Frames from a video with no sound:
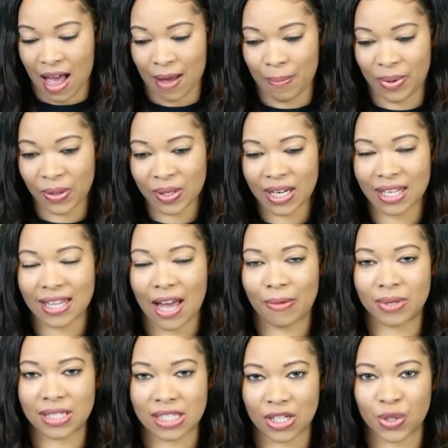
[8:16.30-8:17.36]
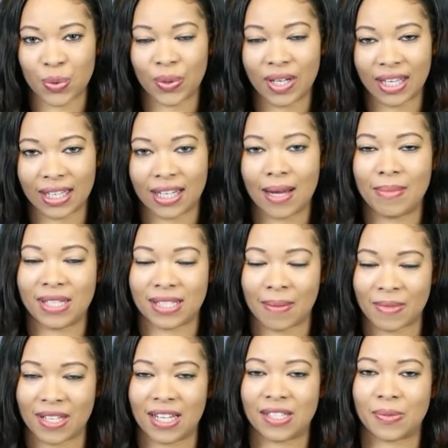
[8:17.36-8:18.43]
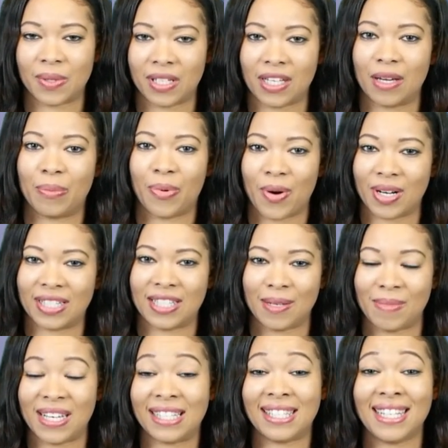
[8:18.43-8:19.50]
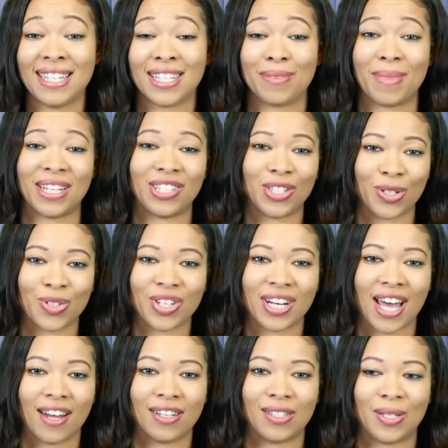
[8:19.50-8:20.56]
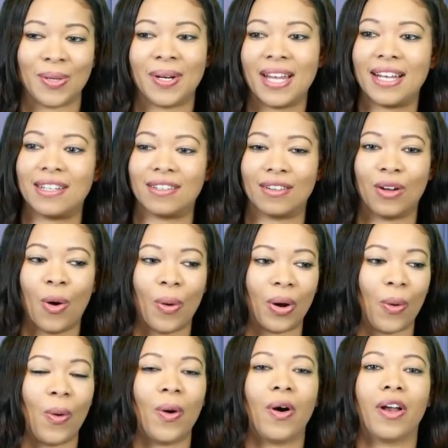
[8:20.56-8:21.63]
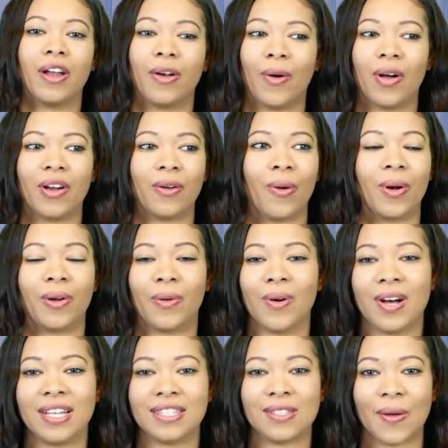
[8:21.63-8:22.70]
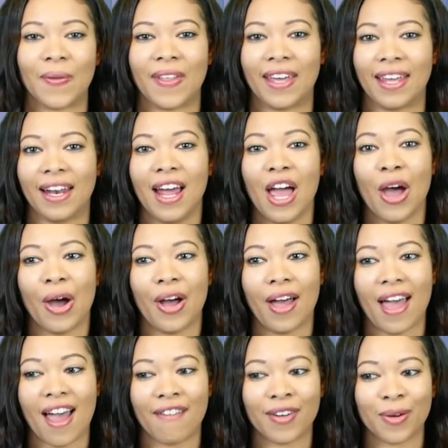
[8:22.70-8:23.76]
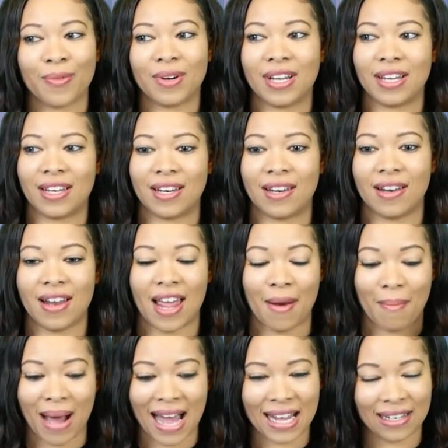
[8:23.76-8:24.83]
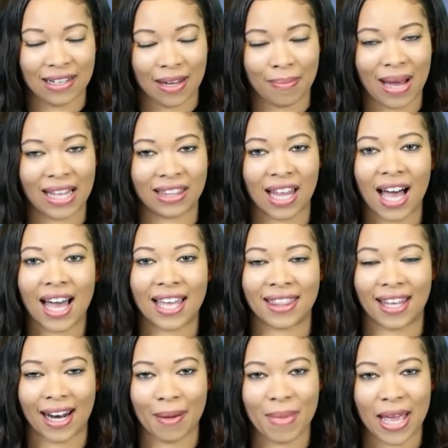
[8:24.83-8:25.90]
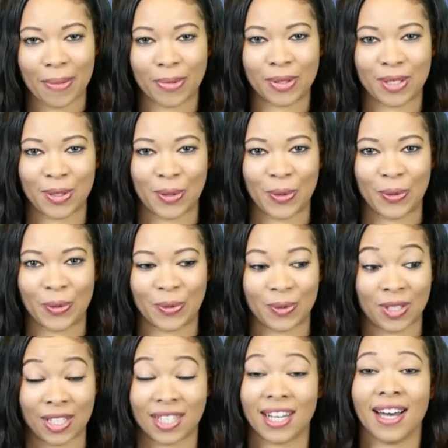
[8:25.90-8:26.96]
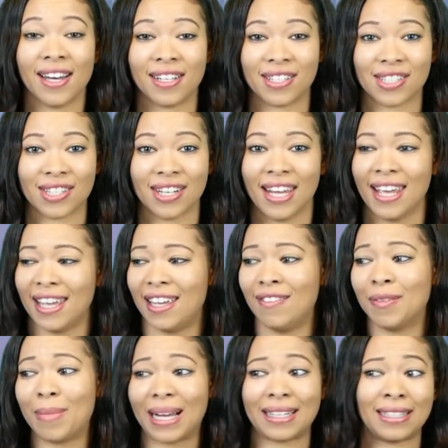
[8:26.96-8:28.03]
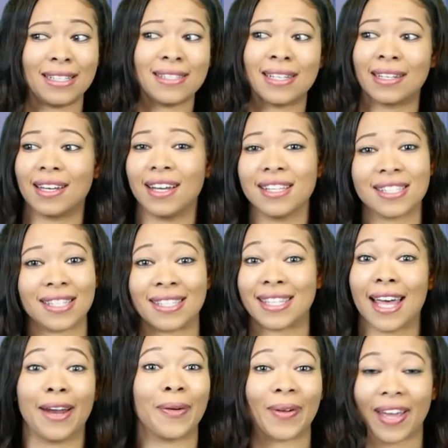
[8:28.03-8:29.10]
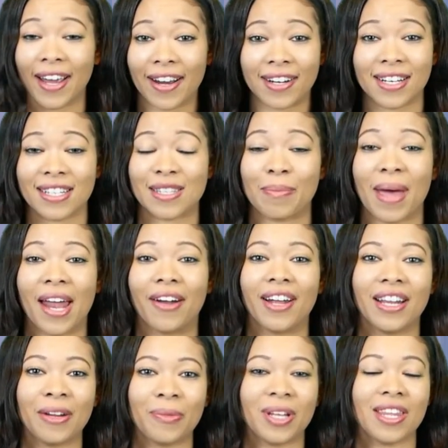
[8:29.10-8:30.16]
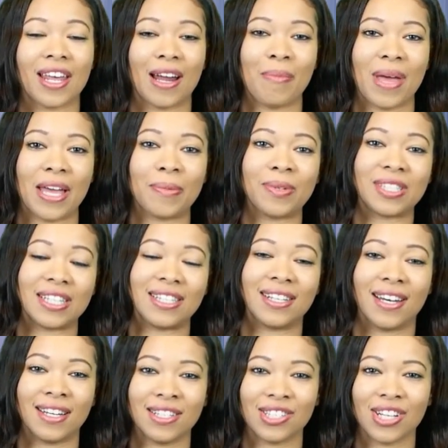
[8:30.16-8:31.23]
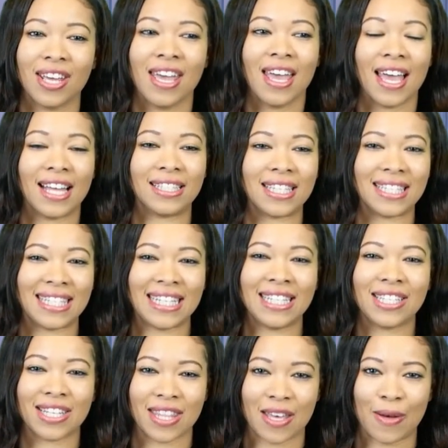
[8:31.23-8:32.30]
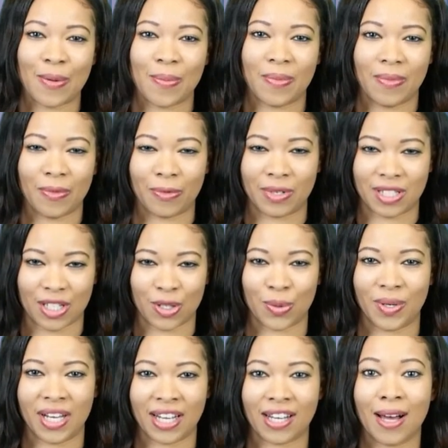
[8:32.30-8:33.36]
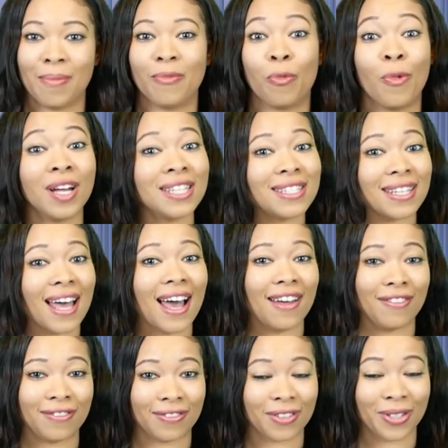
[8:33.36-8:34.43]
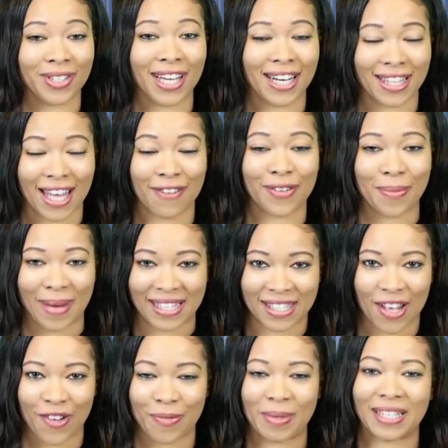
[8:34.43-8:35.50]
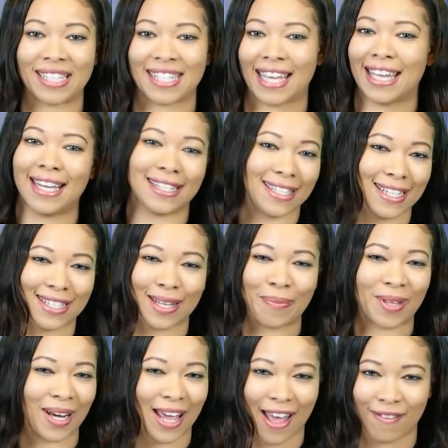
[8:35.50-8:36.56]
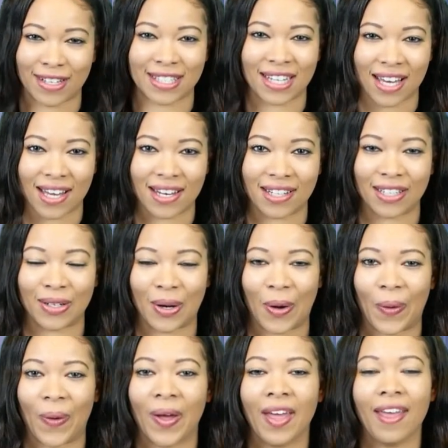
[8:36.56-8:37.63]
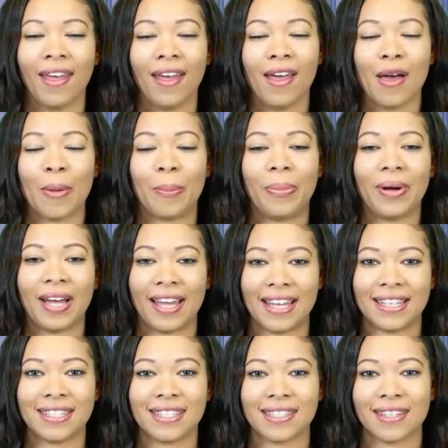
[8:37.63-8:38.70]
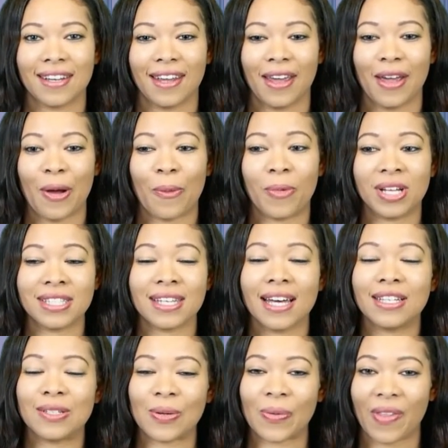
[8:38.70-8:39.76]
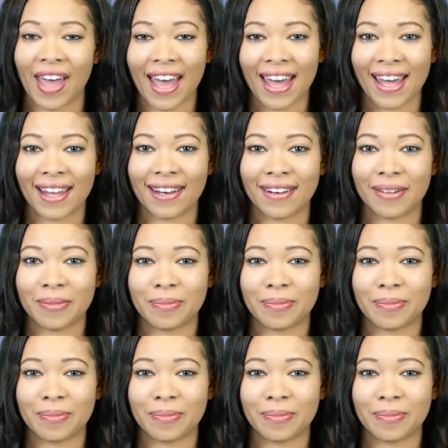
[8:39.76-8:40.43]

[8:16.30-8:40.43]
building that residual income is something that's really important to me, and teaching my children how to do it and going on and on and on and on so that everyone in my line that I'm able to touch, even my distant cousins, I don't care, it doesn't matter. Anyone that I'm able to touch and to teach them residual income, once I've created that for myself, because I can't teach something I haven't done, But once I do that,